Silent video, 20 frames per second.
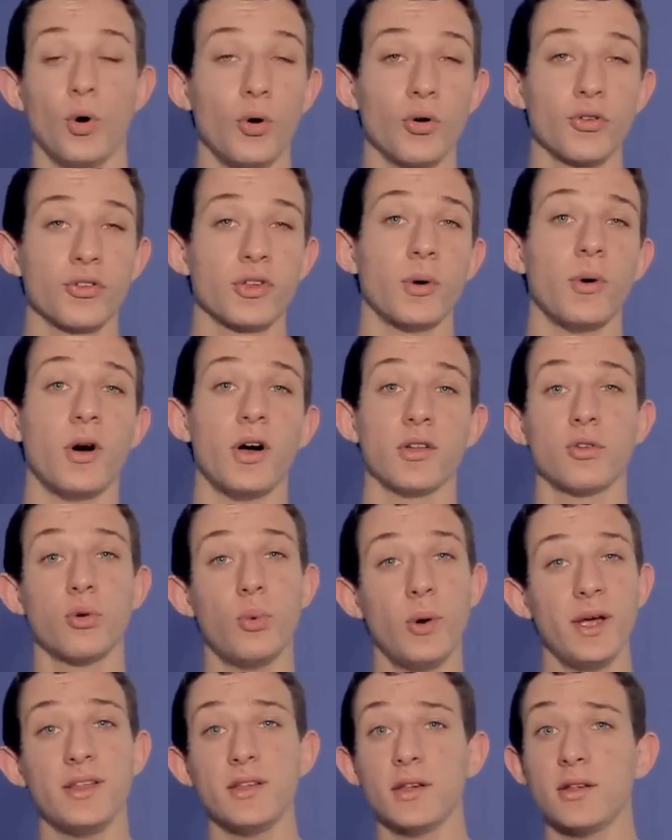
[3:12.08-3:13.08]
Also, our
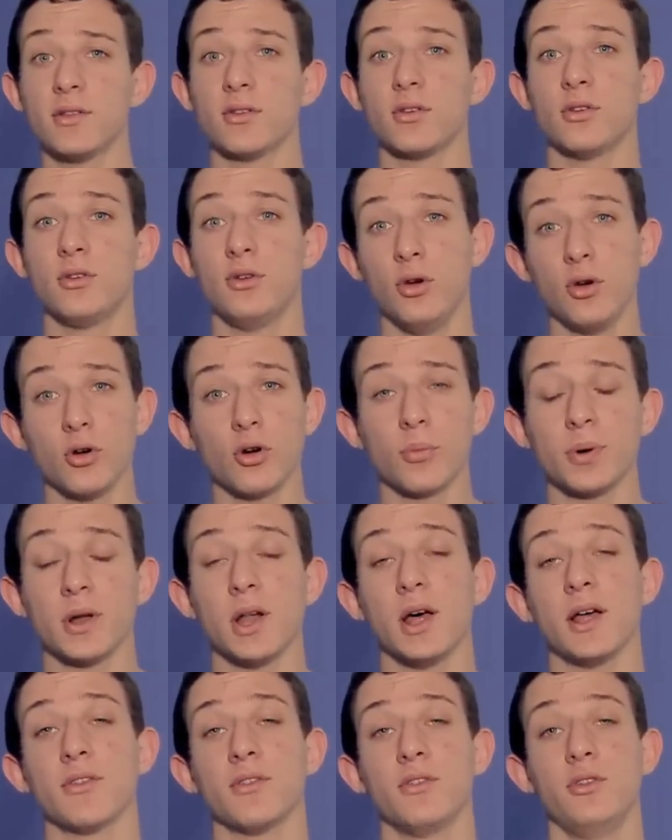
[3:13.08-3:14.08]
Twitters, Google+,
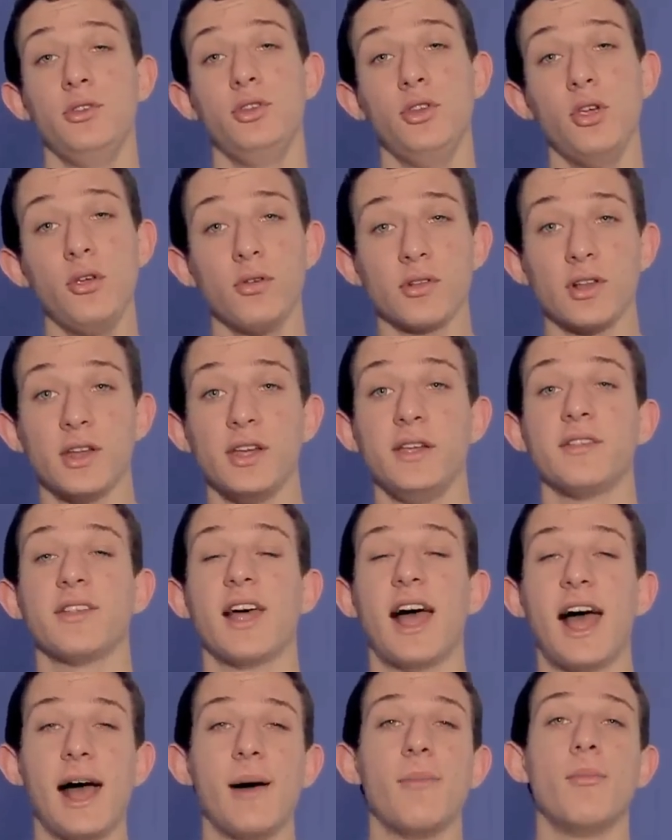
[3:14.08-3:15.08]
news links
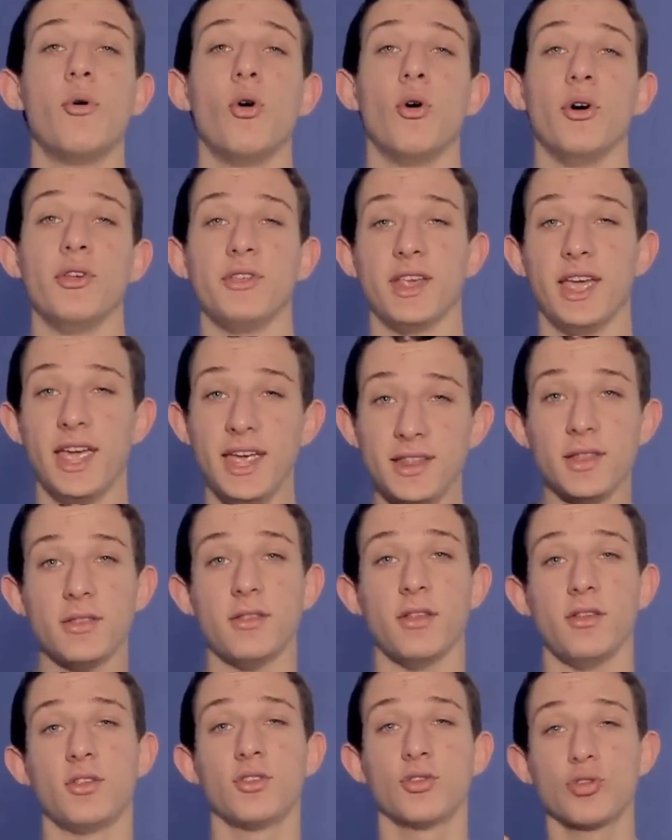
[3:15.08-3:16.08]
and more is in the
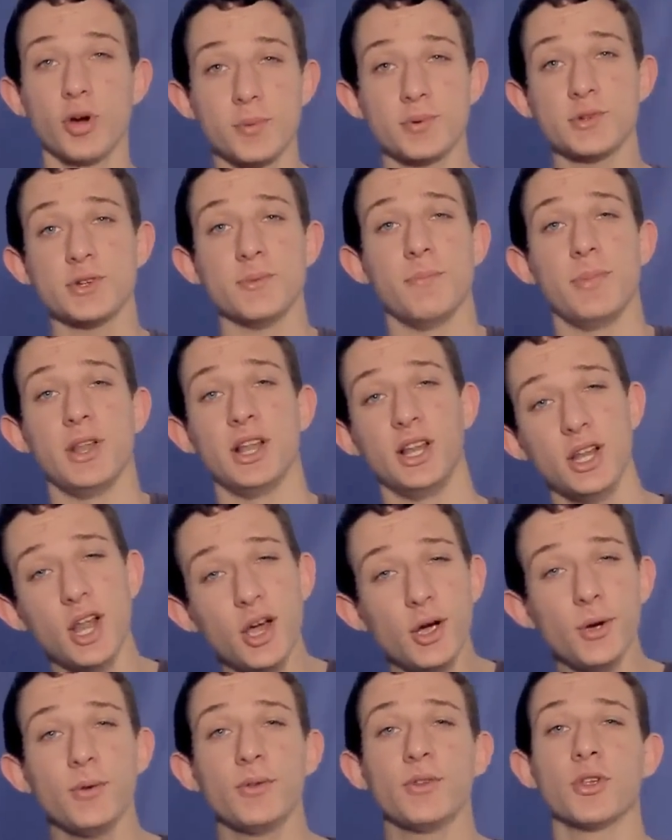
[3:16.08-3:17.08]
description
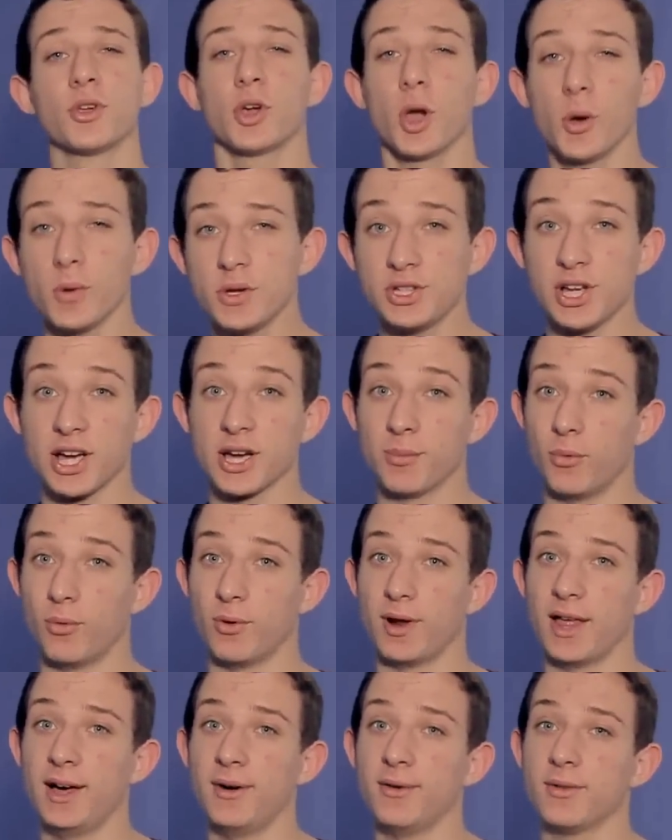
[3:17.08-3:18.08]
below, so go and check them
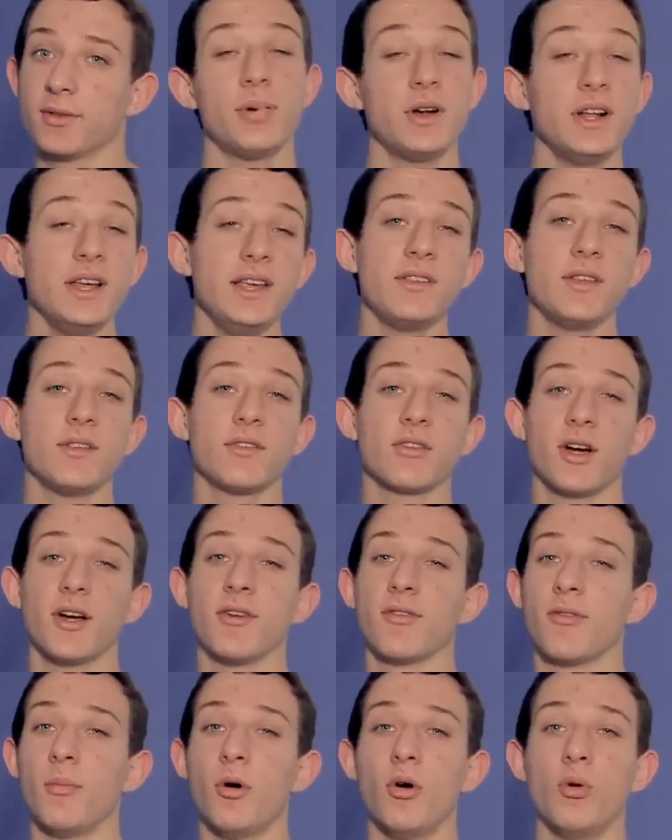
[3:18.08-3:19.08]
all out. Please
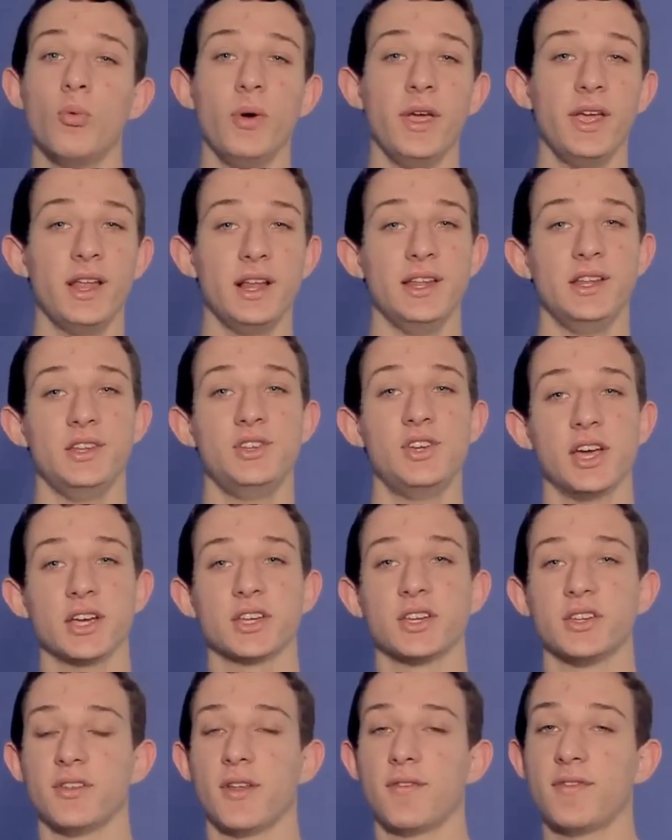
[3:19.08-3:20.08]
subscribe for more weekly
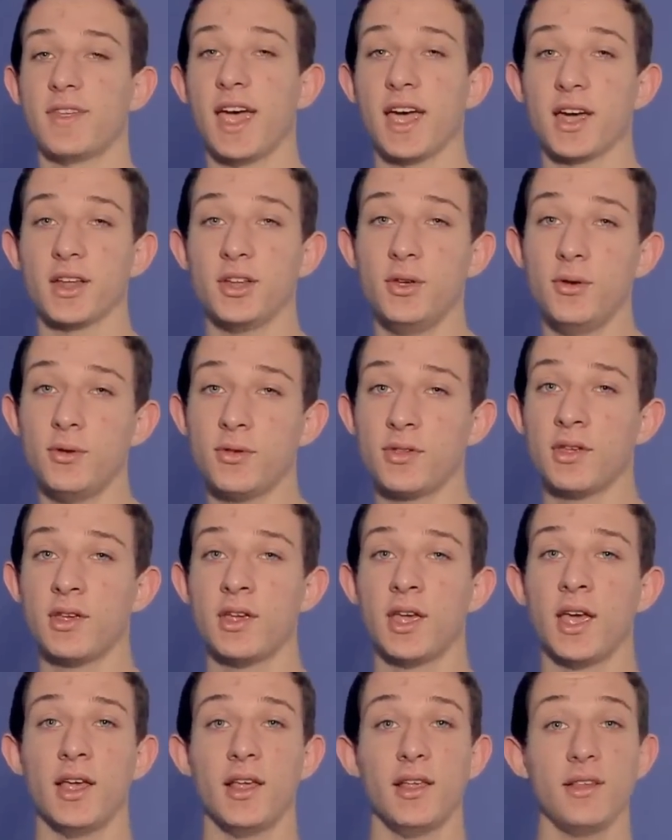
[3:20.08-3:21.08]
injections of tech news.
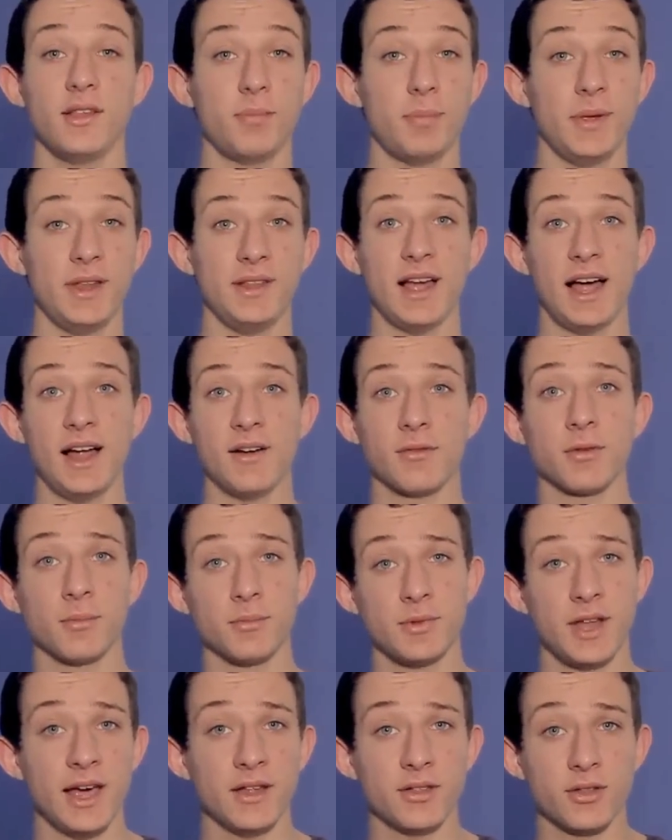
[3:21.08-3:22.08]
This has been Dan from
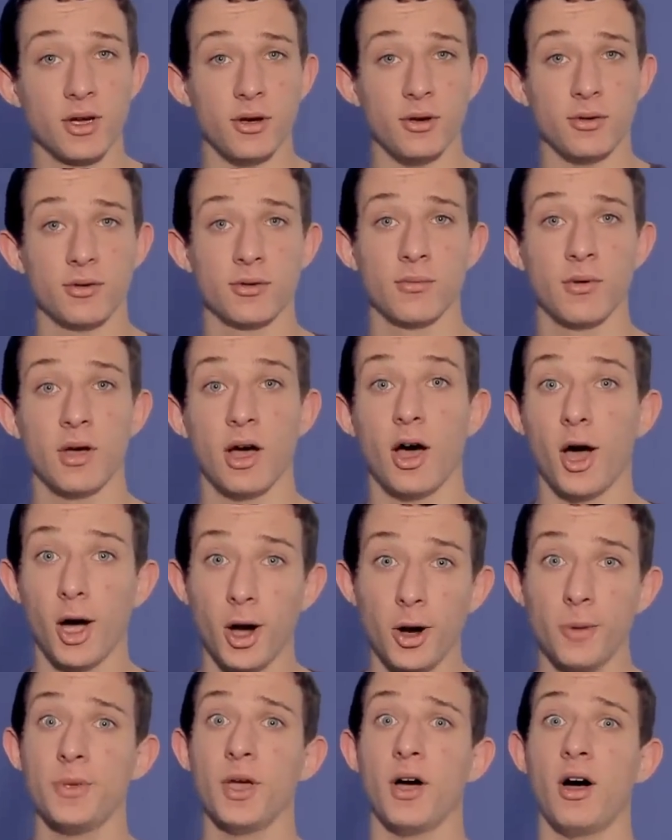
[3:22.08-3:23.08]
Tech Dose. I
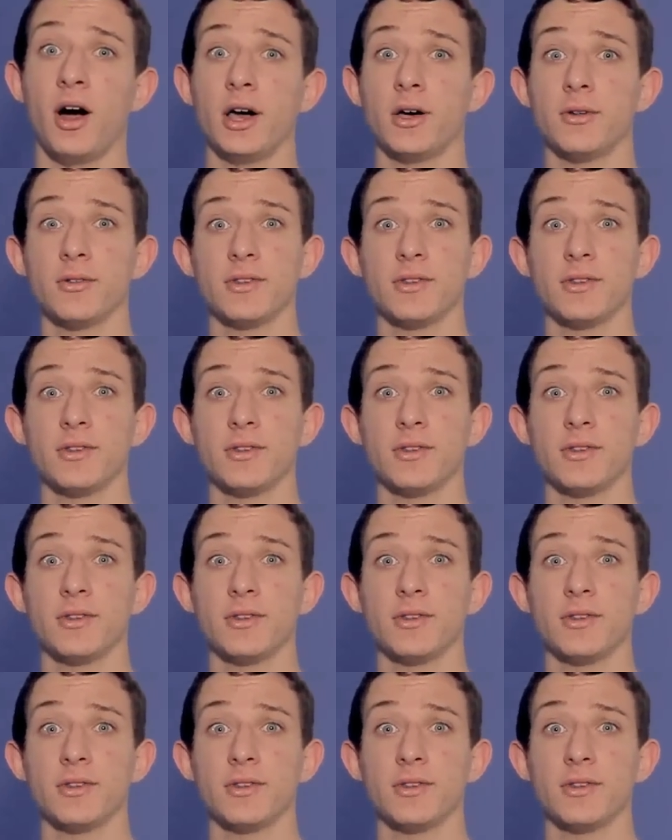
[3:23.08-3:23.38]
hope you're high on